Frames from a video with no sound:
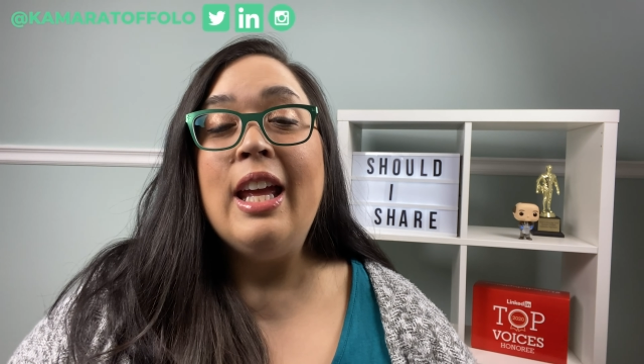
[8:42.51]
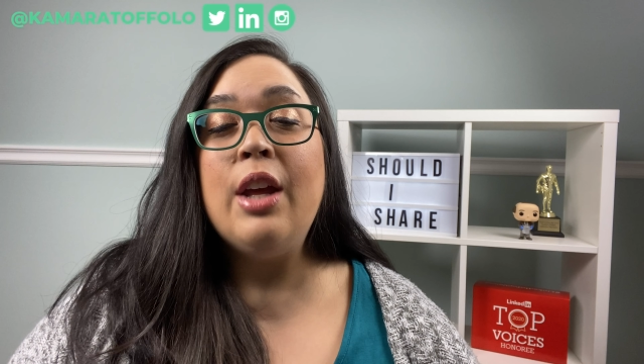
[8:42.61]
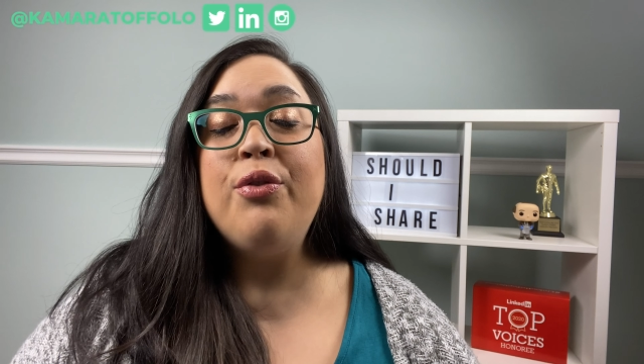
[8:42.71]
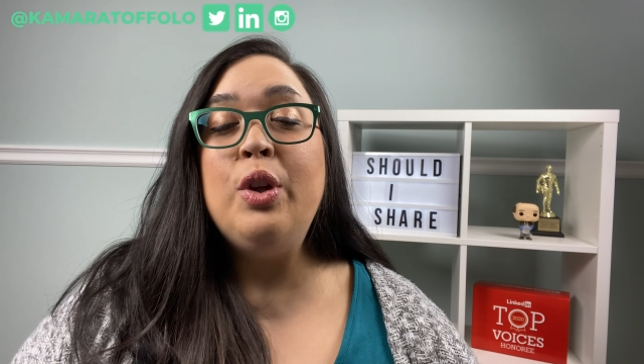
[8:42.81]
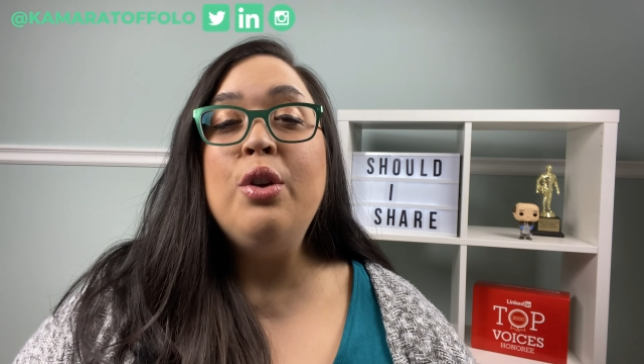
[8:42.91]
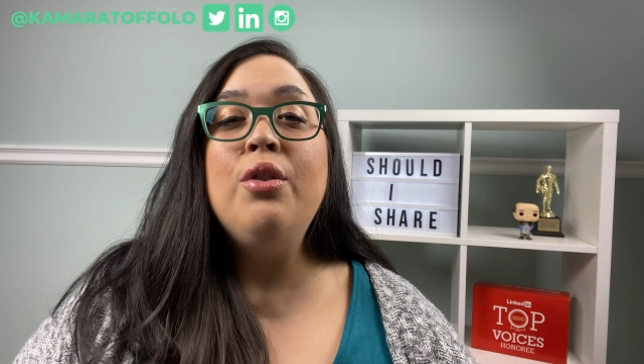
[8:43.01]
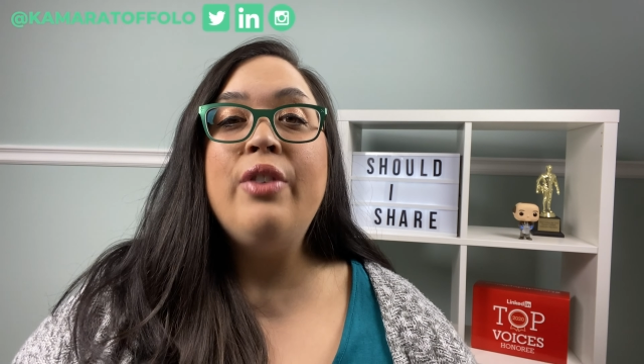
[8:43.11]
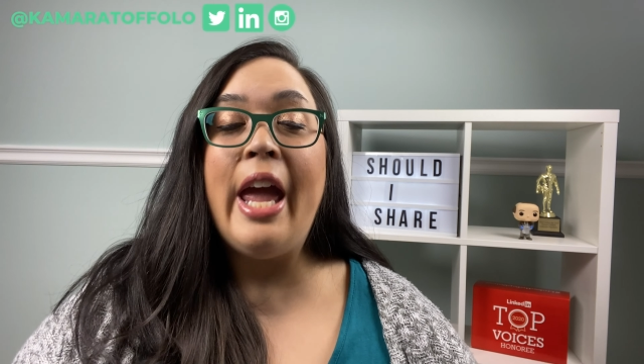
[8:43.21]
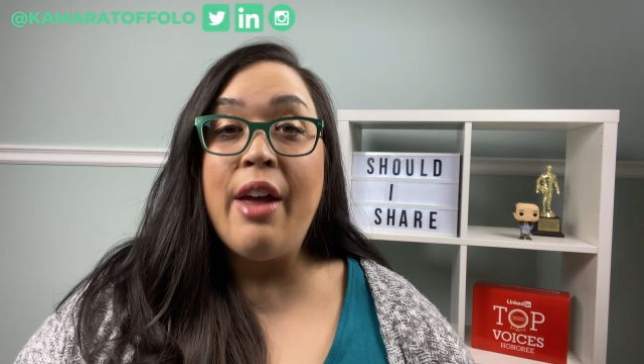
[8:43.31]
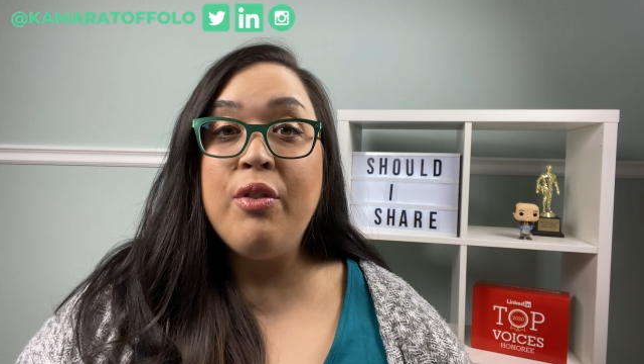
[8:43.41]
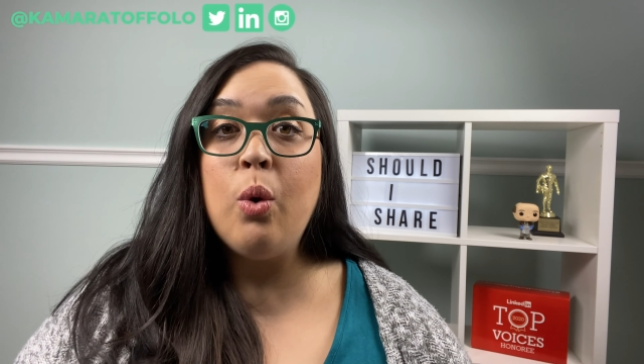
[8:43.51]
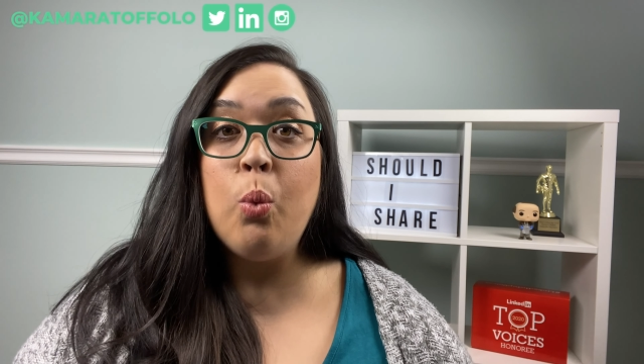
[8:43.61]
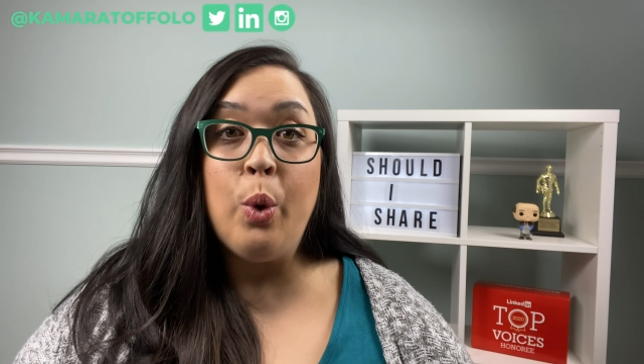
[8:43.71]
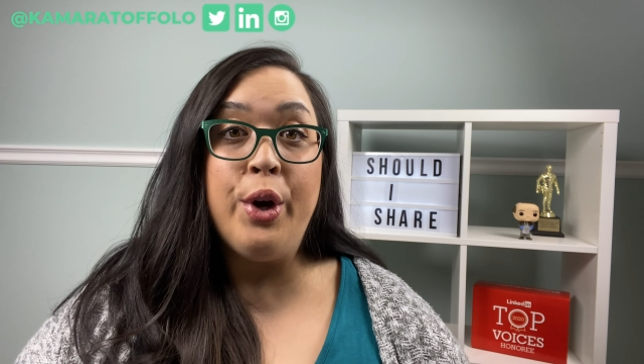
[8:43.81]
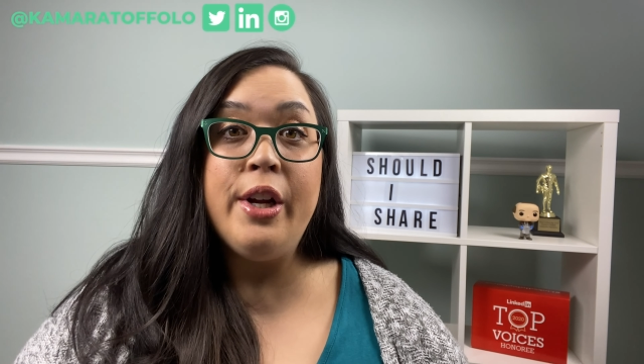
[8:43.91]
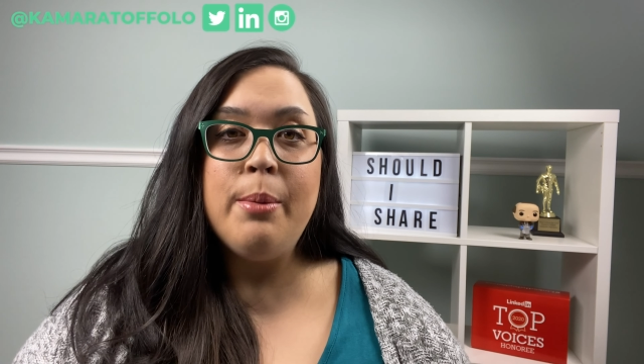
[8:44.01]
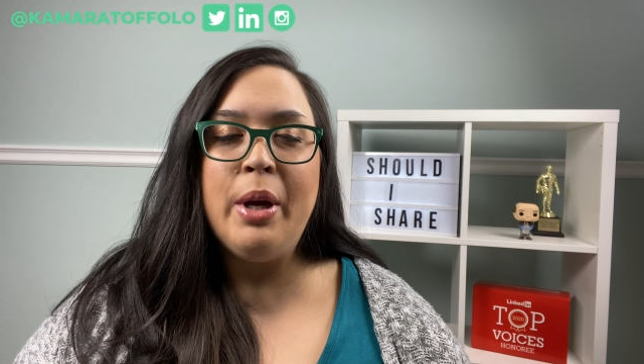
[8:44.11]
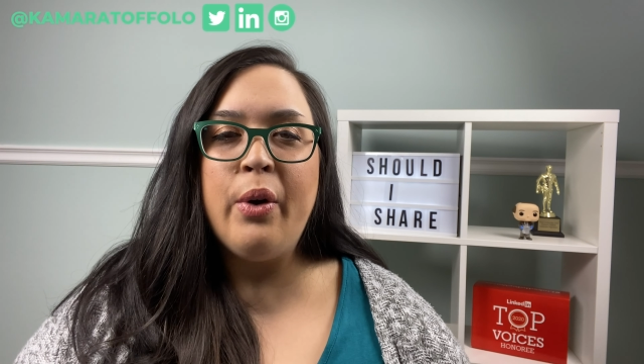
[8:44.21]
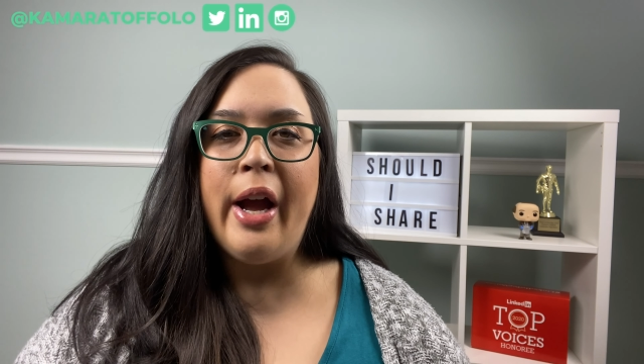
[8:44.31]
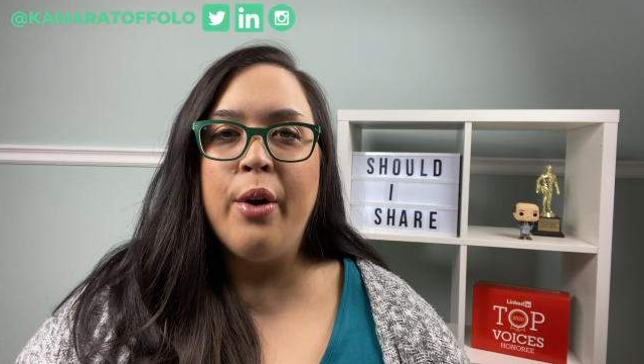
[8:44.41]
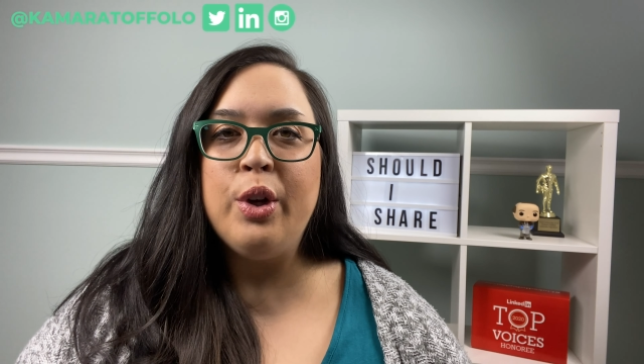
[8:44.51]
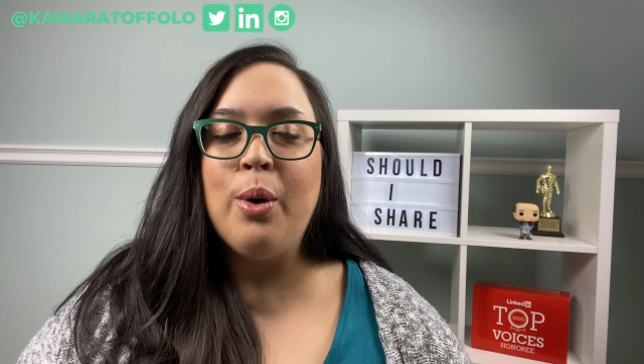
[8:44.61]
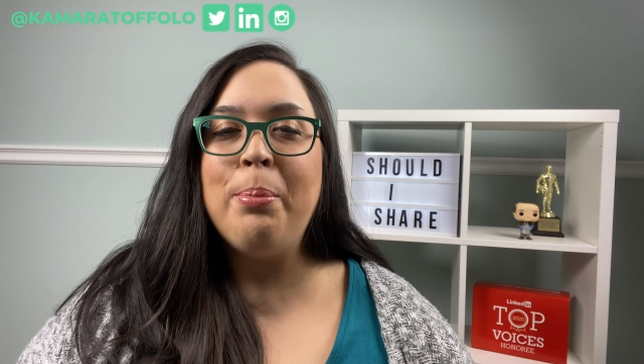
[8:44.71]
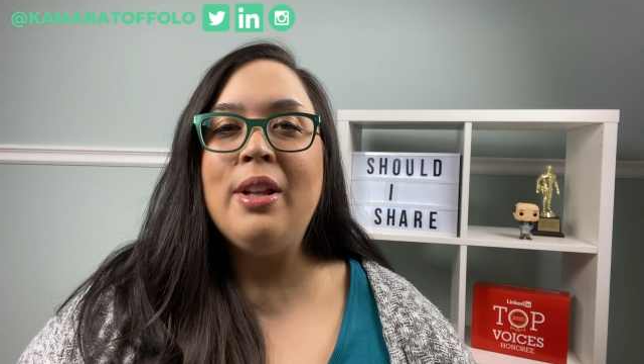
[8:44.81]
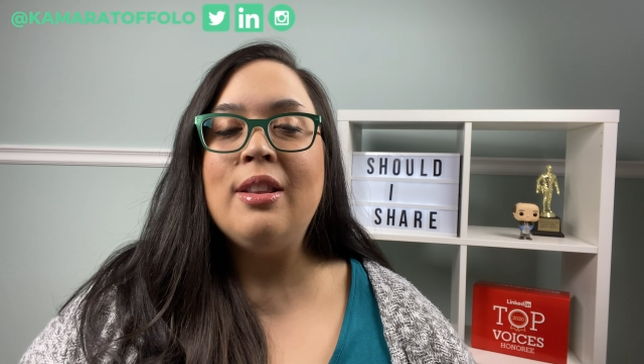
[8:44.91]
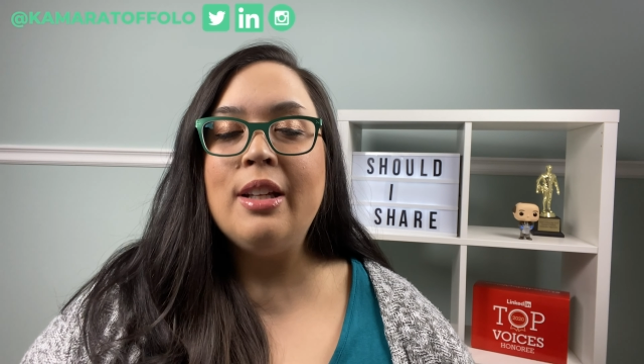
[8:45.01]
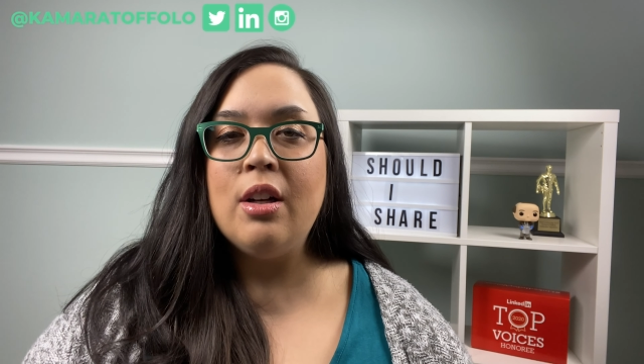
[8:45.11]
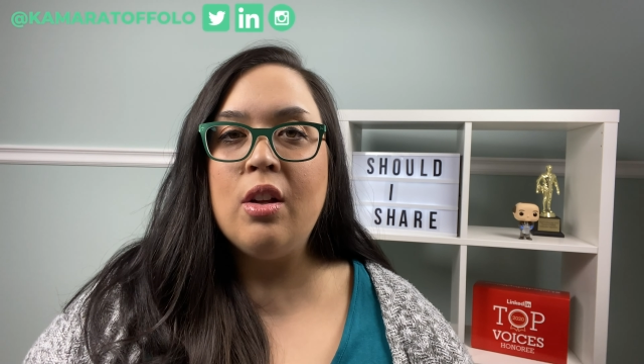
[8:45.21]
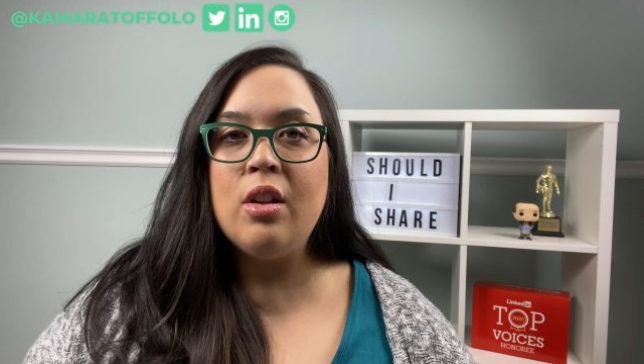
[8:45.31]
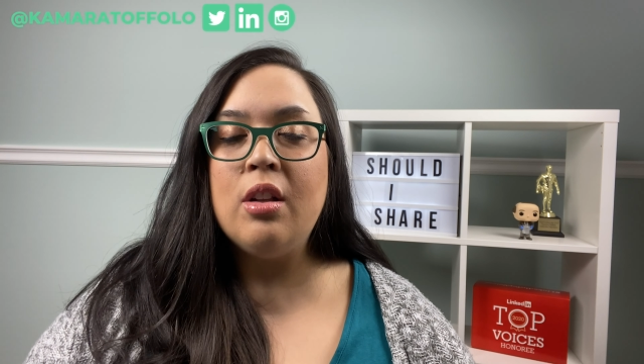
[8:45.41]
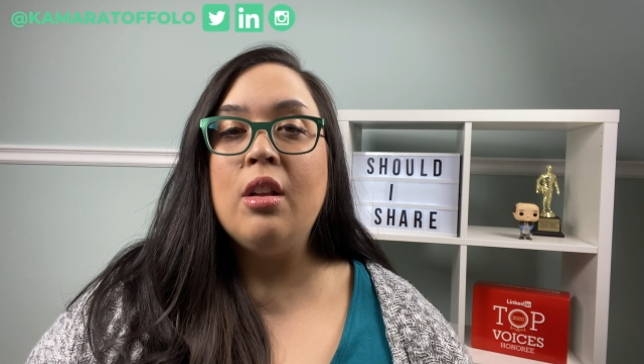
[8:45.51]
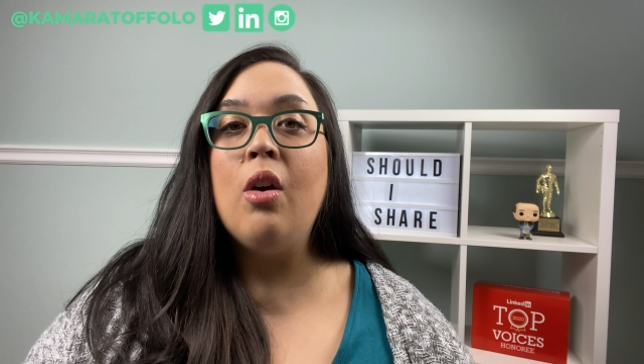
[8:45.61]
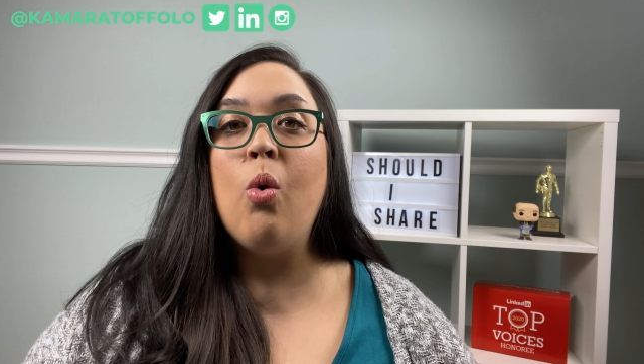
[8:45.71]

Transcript: If you've ever worried about how your political